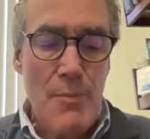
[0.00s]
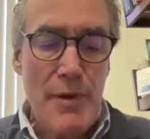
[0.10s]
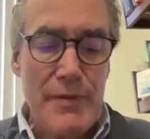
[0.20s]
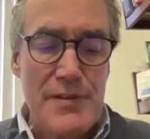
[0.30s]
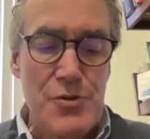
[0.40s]

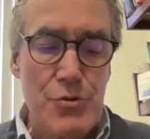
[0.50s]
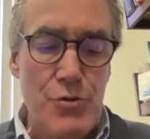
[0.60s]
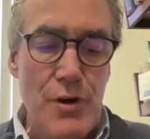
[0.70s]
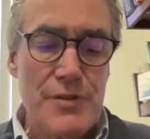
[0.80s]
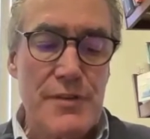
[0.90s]
But these two
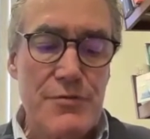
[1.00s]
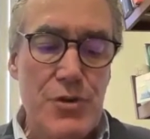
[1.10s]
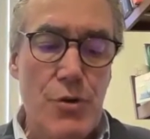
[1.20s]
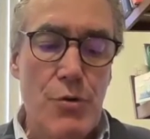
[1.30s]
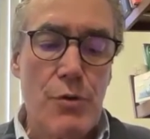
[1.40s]
drugs have
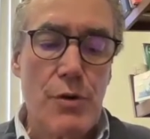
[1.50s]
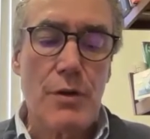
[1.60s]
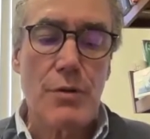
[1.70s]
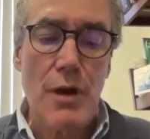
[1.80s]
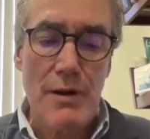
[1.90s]
shown
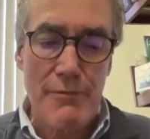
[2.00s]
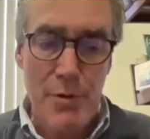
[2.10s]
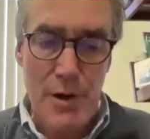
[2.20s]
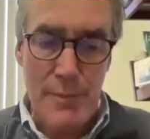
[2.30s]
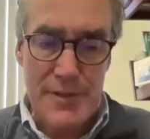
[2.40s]
a lot of
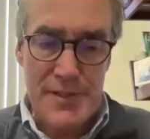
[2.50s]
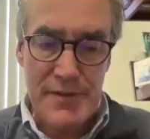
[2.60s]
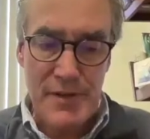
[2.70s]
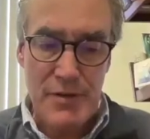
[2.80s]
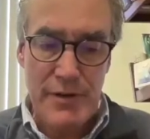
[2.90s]
promise
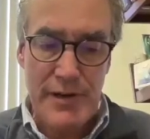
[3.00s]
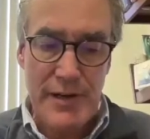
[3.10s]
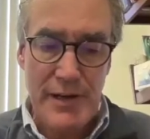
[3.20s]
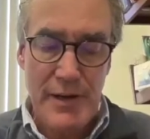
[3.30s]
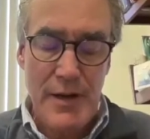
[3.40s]
in the
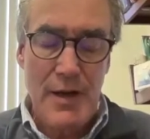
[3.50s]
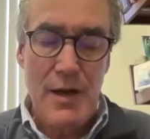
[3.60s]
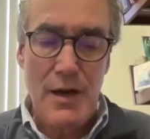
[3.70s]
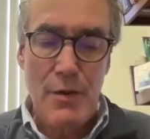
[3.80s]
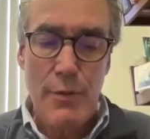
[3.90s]
clinic.
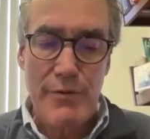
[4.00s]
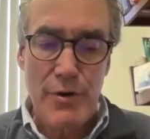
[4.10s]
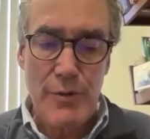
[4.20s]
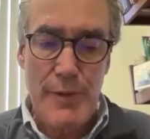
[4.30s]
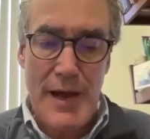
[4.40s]
Uh, we've
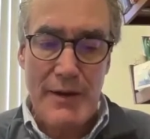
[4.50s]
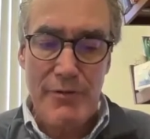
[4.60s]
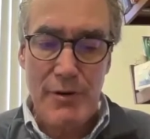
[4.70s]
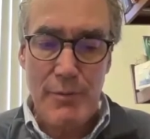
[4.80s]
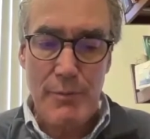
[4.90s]
heard back
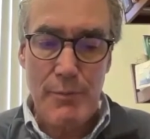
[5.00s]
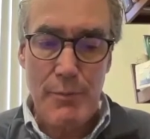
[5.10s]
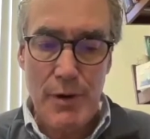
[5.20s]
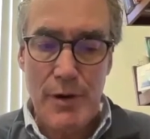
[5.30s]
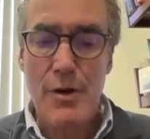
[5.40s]
from
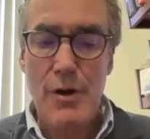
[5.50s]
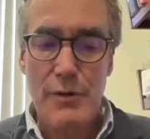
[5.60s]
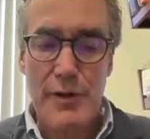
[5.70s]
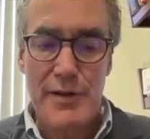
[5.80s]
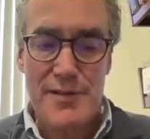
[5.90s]
our
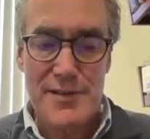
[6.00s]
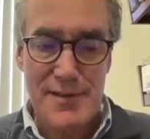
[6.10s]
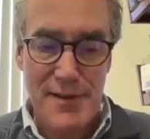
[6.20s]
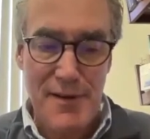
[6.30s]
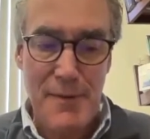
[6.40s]

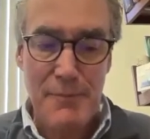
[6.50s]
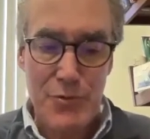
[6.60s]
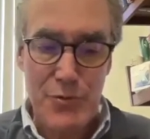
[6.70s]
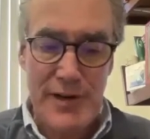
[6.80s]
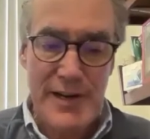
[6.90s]
colleagues
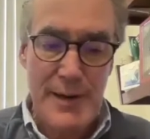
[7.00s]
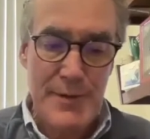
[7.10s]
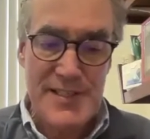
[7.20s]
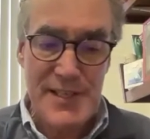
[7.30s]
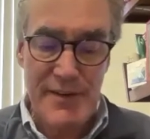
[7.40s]
um, treating
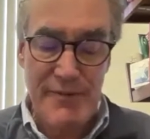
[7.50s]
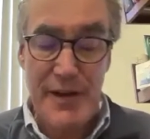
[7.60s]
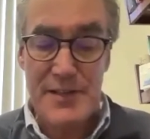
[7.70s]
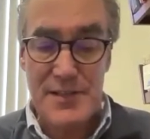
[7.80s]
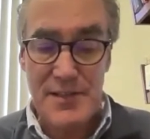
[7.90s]

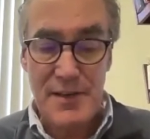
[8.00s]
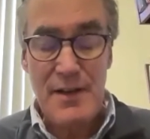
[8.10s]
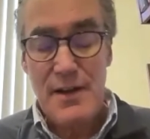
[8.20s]
ME/CFS,